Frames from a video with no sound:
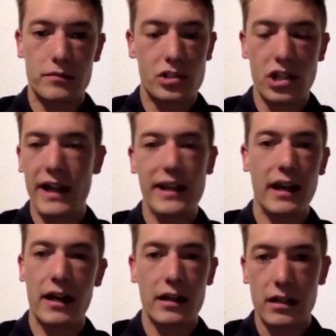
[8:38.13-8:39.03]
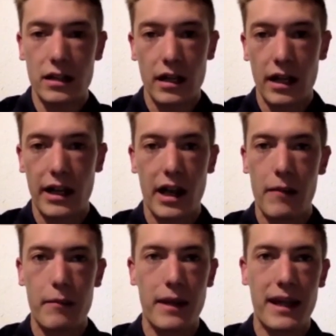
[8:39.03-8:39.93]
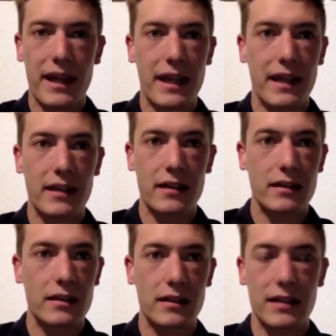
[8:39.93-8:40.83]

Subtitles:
China and I'm in,